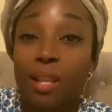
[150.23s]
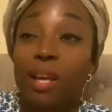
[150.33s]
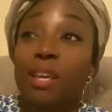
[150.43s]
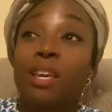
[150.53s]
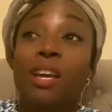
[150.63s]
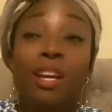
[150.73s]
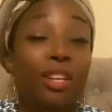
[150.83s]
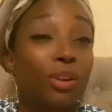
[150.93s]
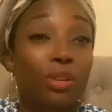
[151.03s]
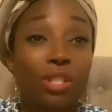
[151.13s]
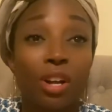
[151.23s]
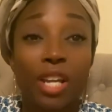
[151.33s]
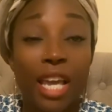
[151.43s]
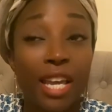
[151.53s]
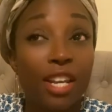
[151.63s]
Like your
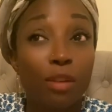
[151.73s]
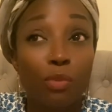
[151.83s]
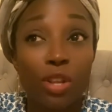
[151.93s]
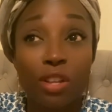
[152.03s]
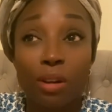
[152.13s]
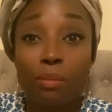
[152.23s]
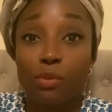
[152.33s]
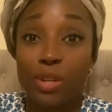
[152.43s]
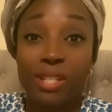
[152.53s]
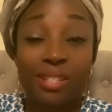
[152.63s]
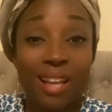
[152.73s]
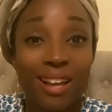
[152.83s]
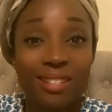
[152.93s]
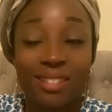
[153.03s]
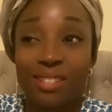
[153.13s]
circadian rhythm resets,